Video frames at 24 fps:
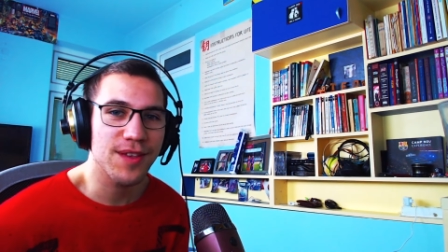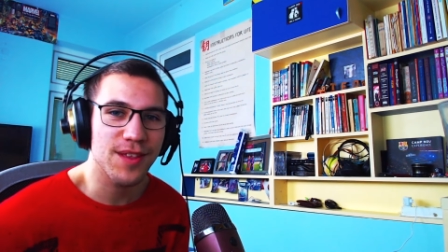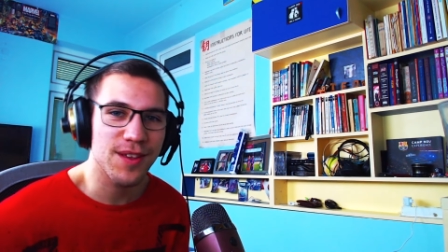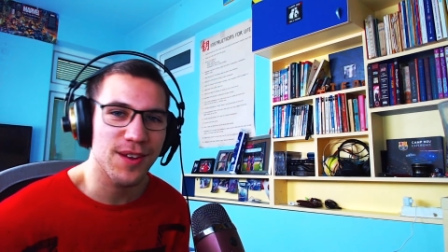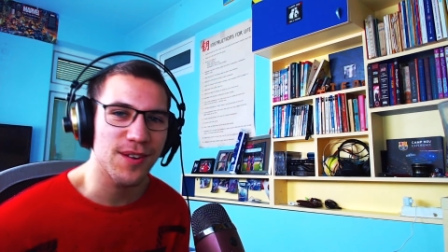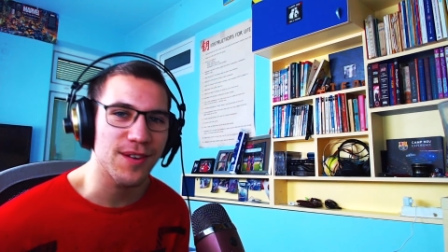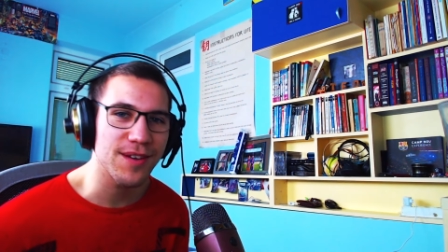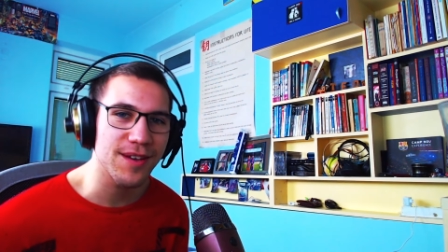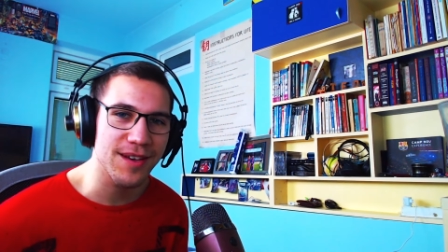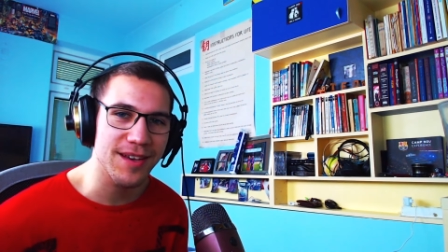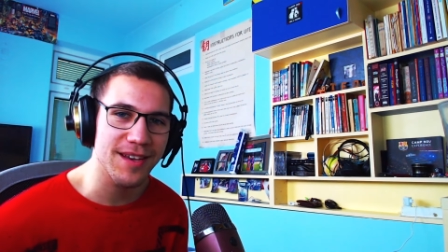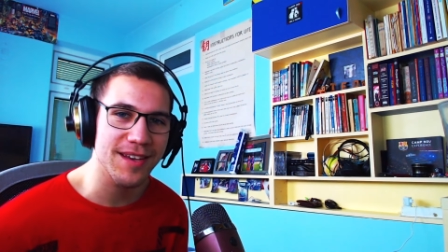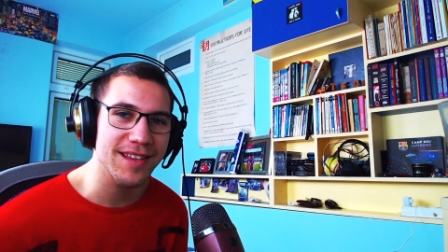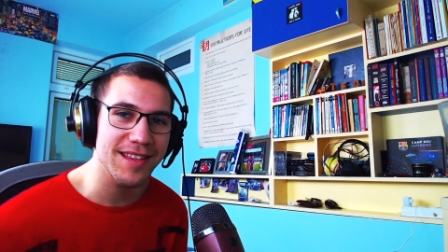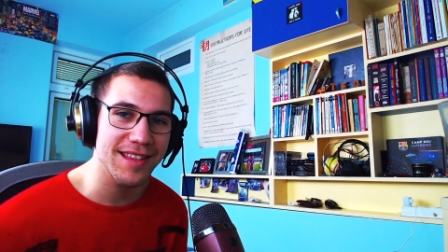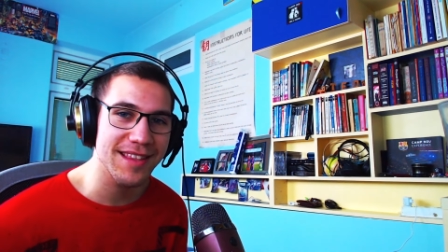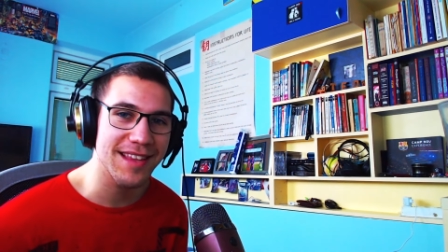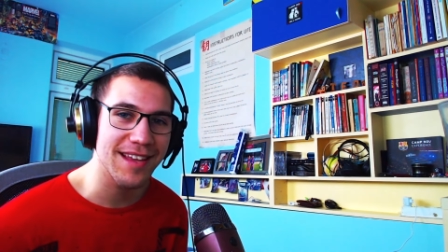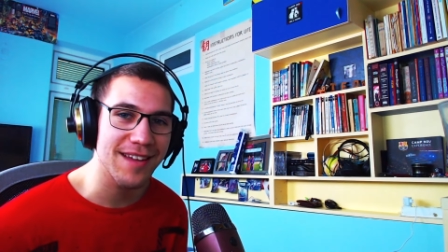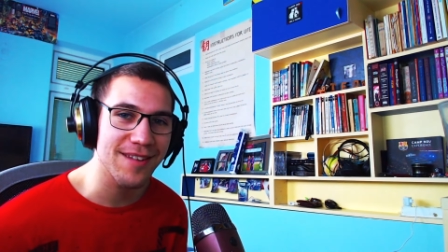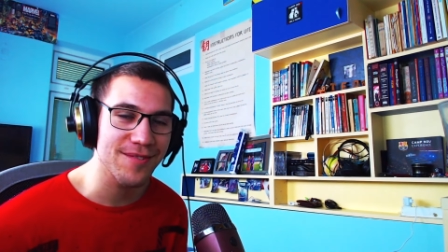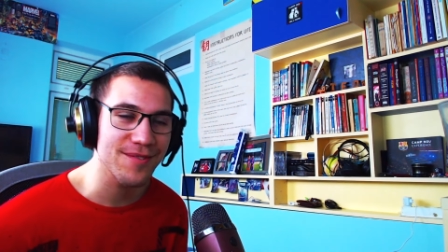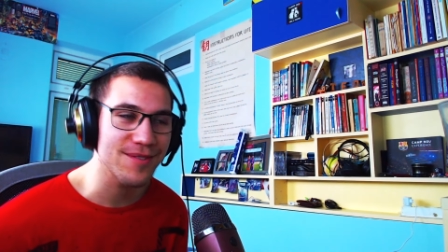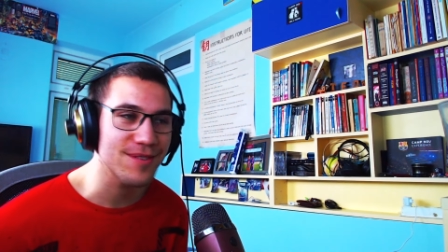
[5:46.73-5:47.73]
You know,
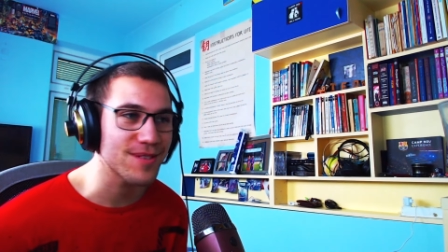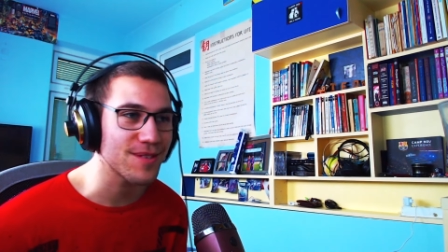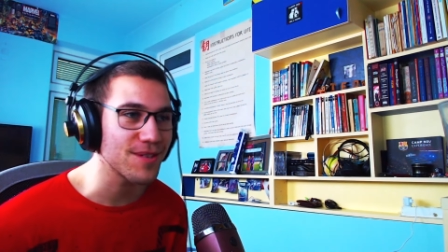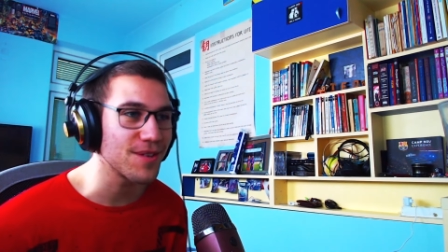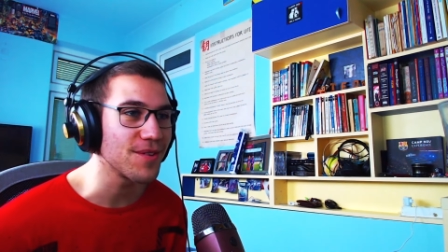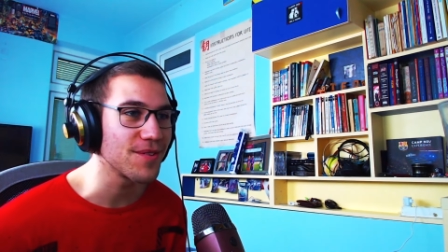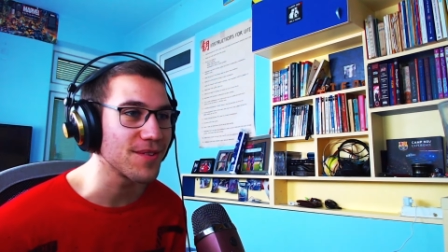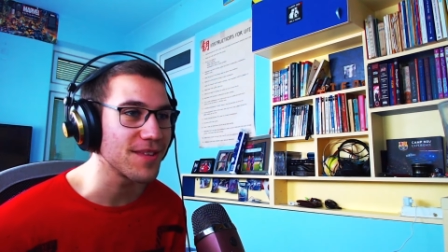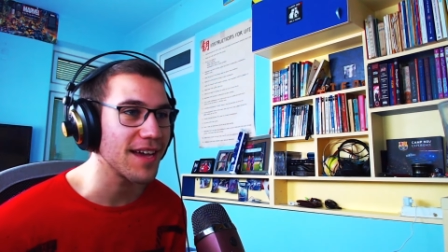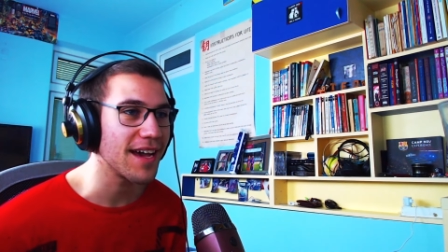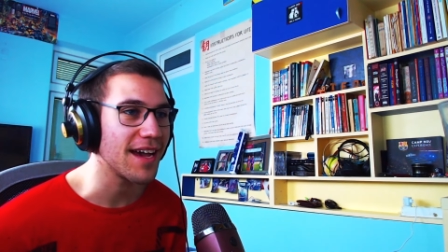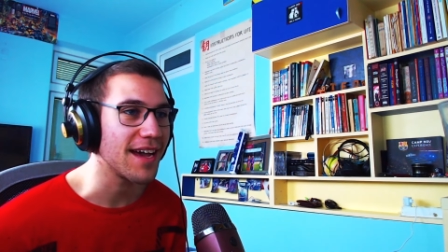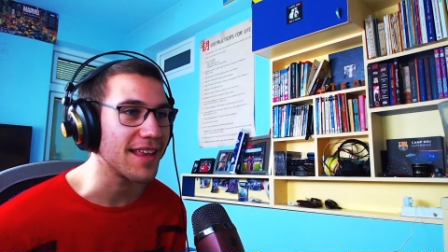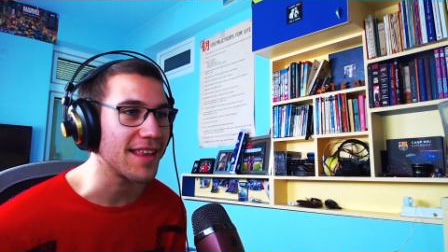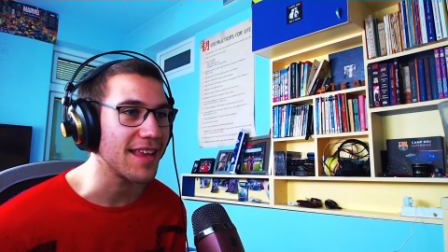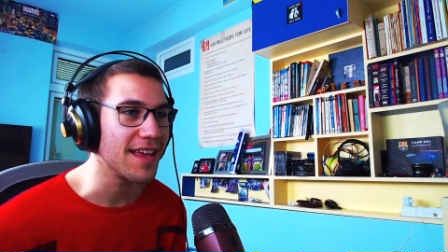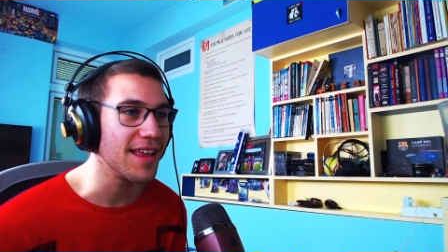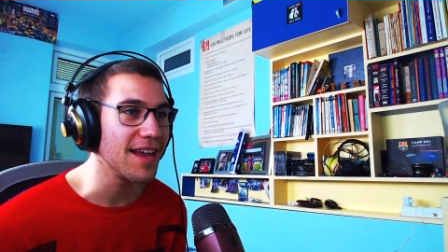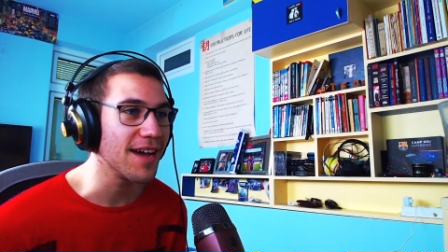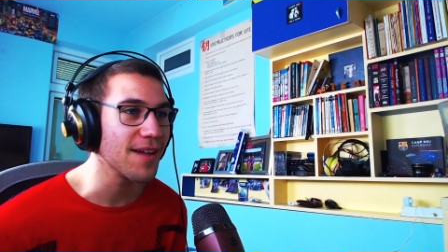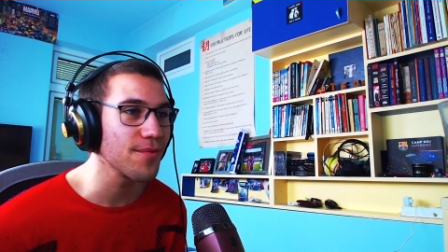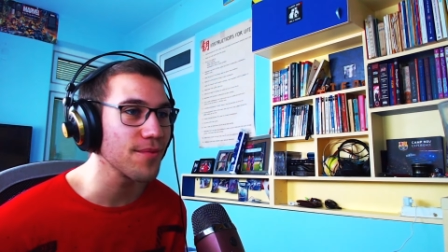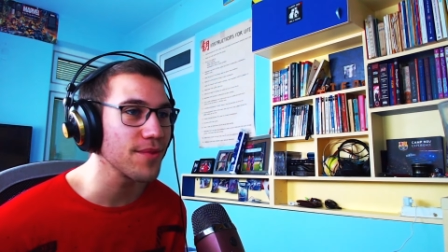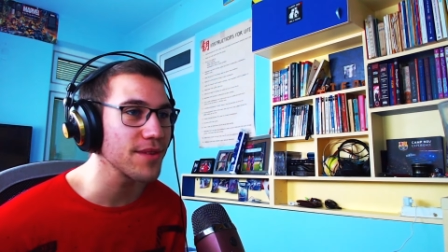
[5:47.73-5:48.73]
there was all that,
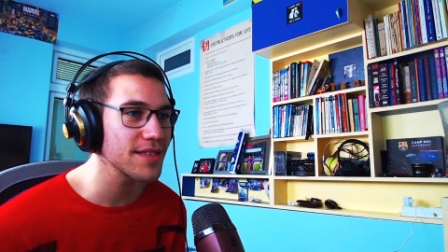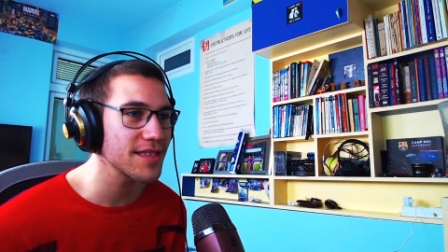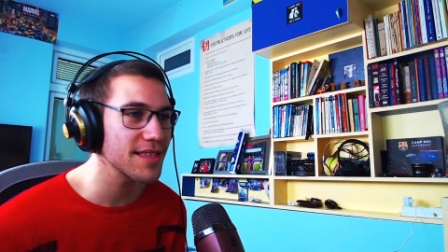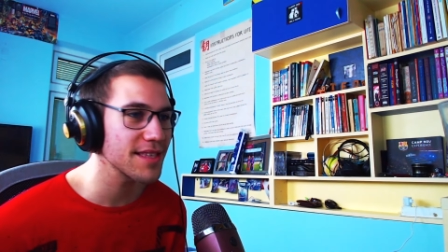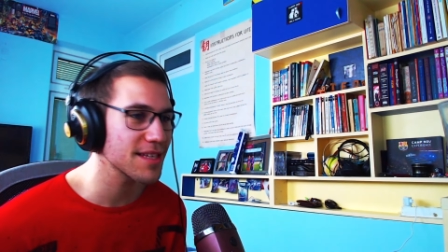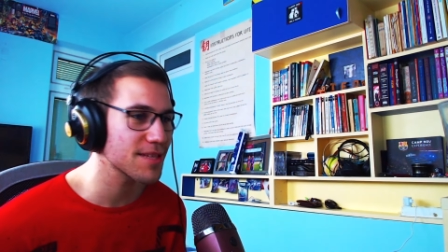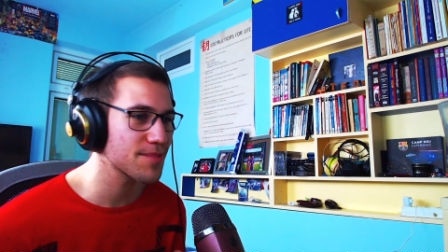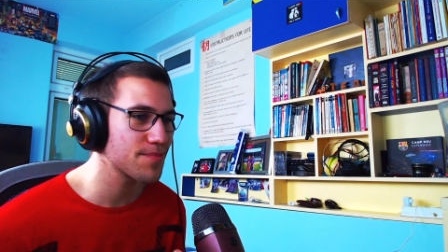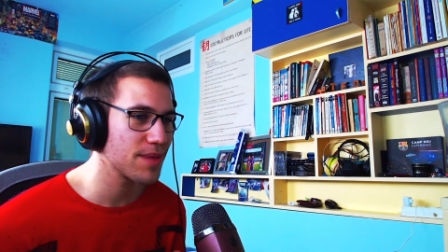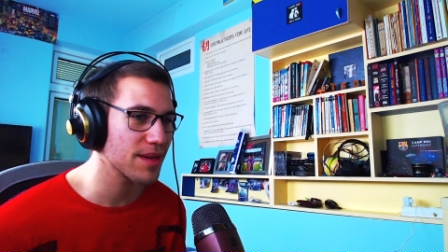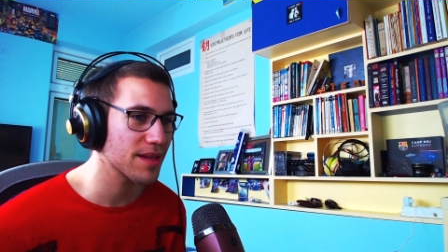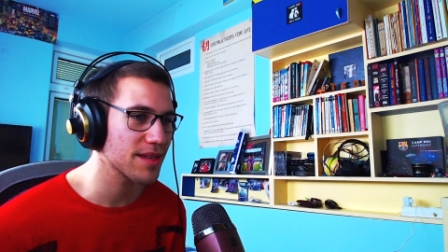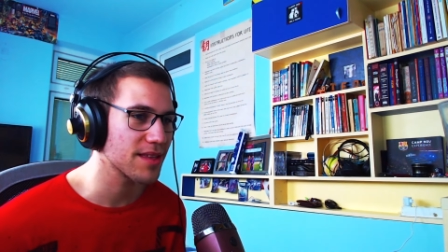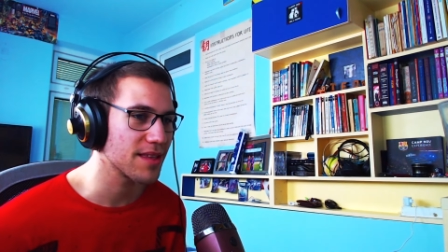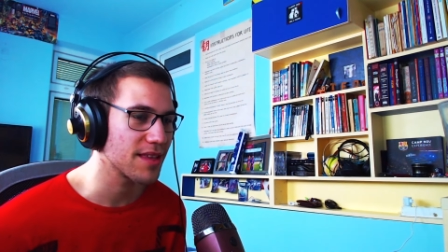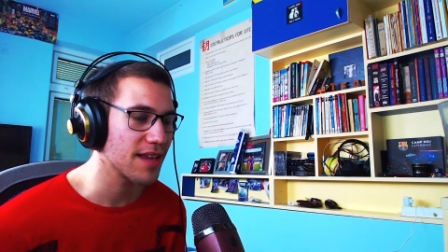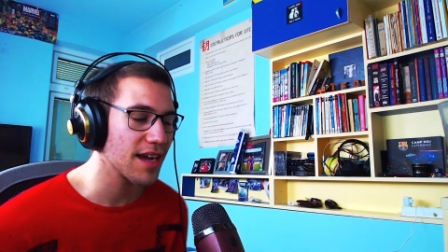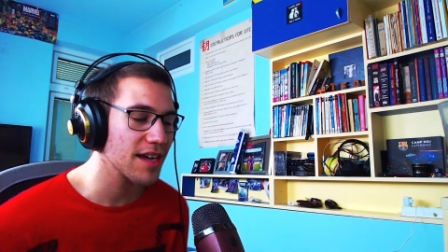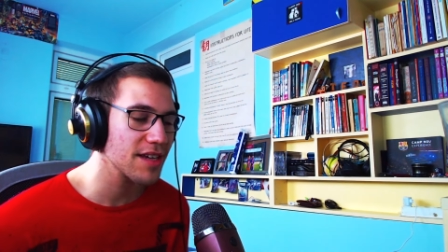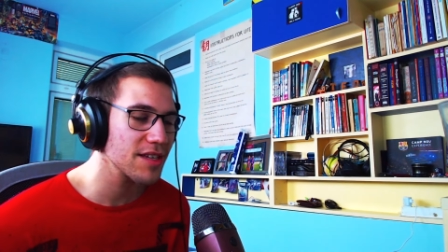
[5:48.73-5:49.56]
and I wasn't expecting that.